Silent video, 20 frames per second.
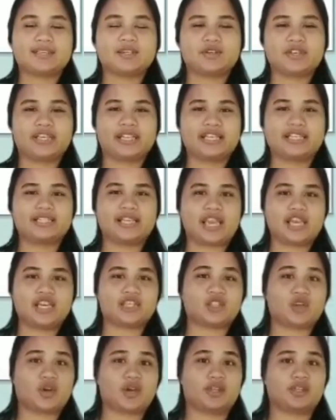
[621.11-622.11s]

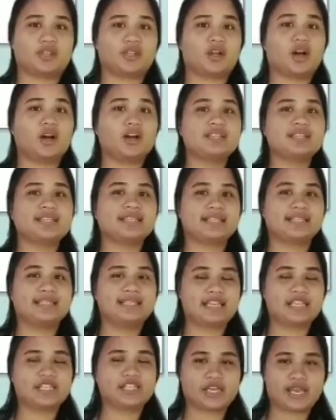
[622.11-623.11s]
organization
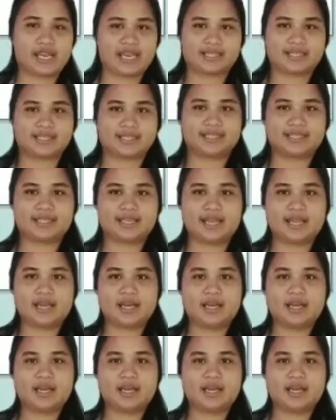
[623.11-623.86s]
constantly trains,